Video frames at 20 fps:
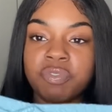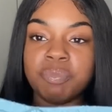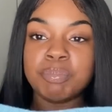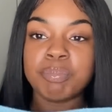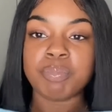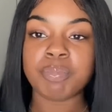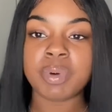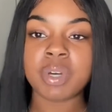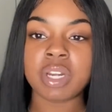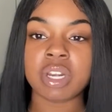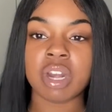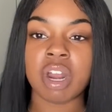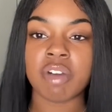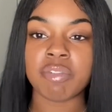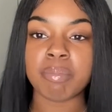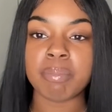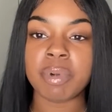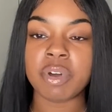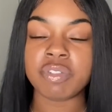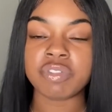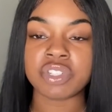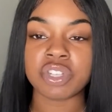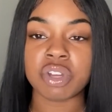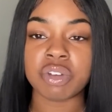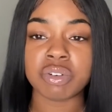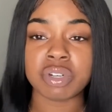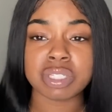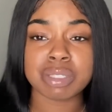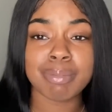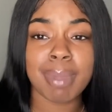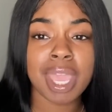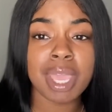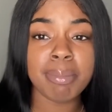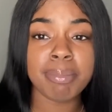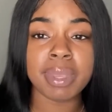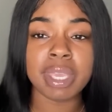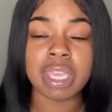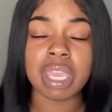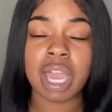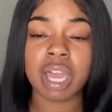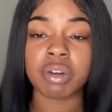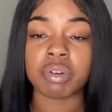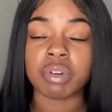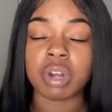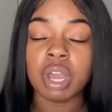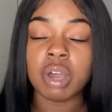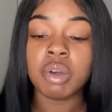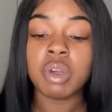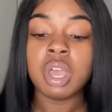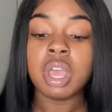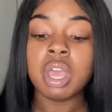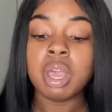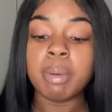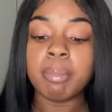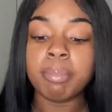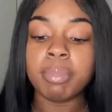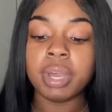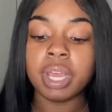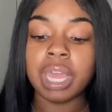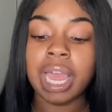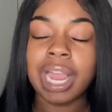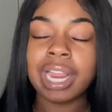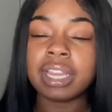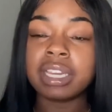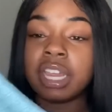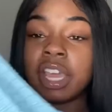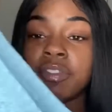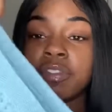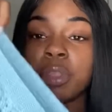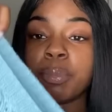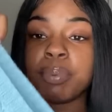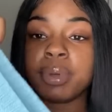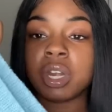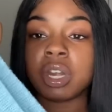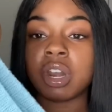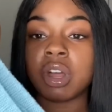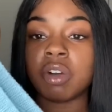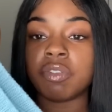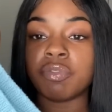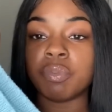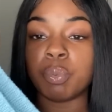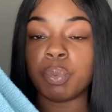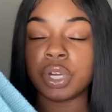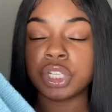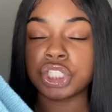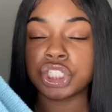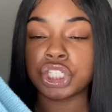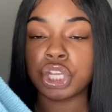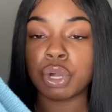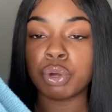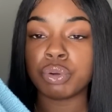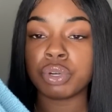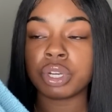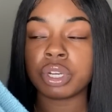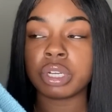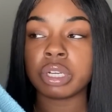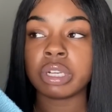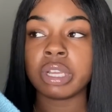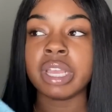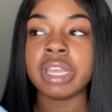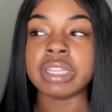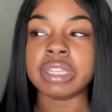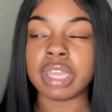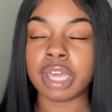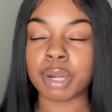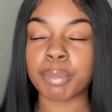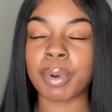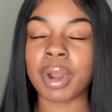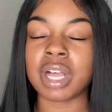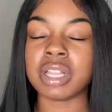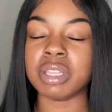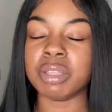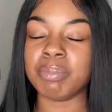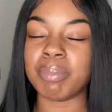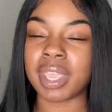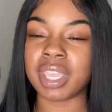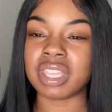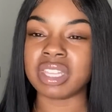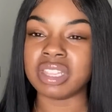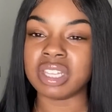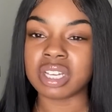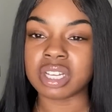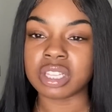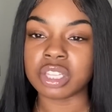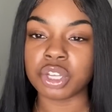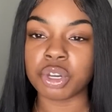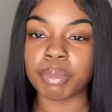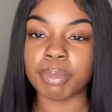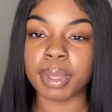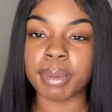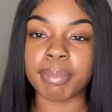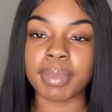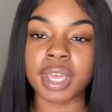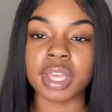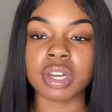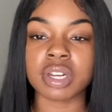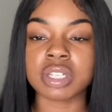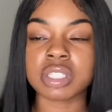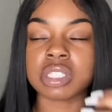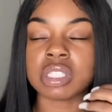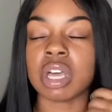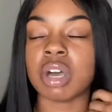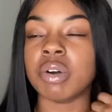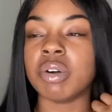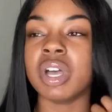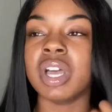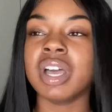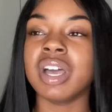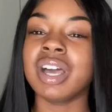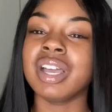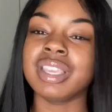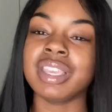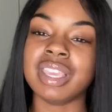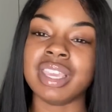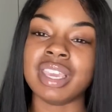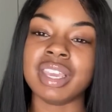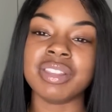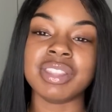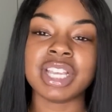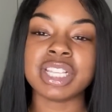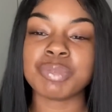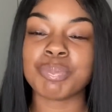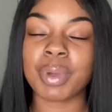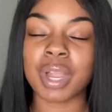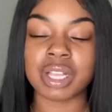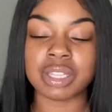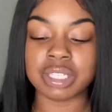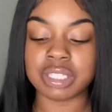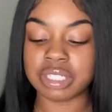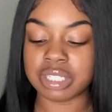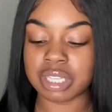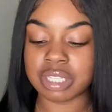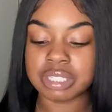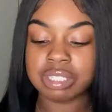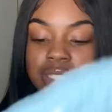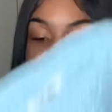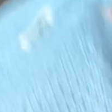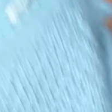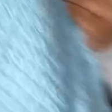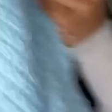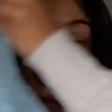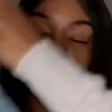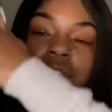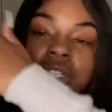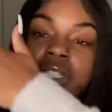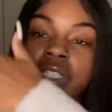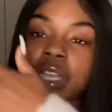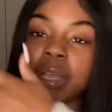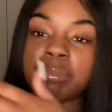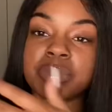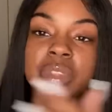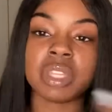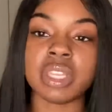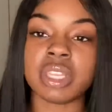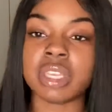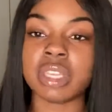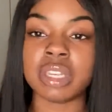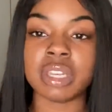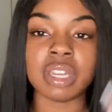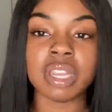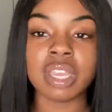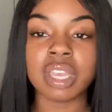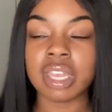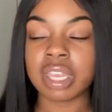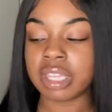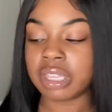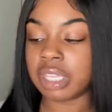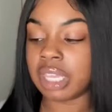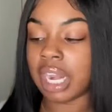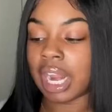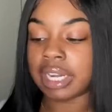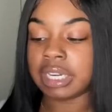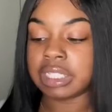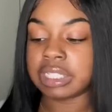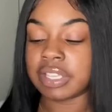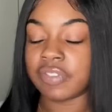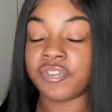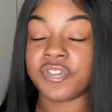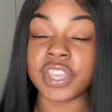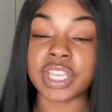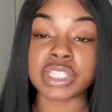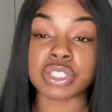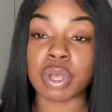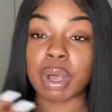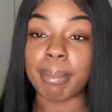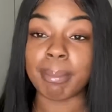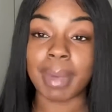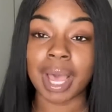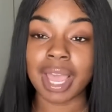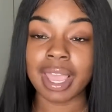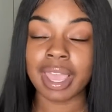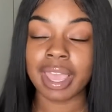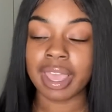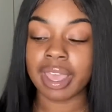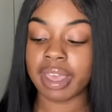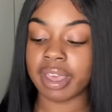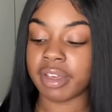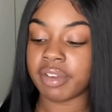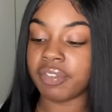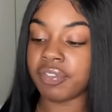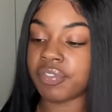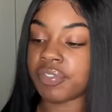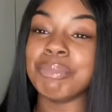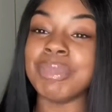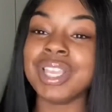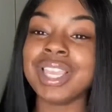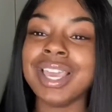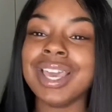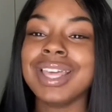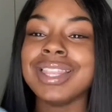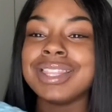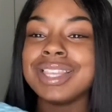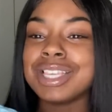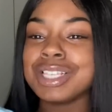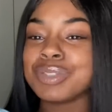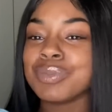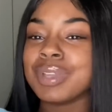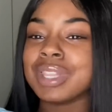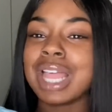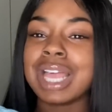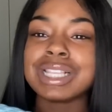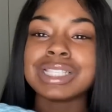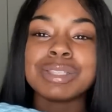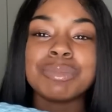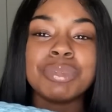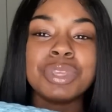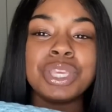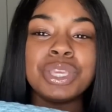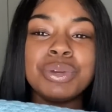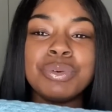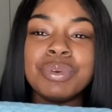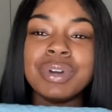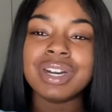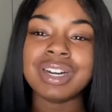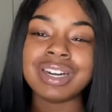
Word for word: put it off both shoulders. Maybe, I don't know. But I could definitely put it off one shoulder. That'll probably make it look a little bit better. So again, that's probably just something that I need to fix on my half. But yeah, this with like some cute Uggs.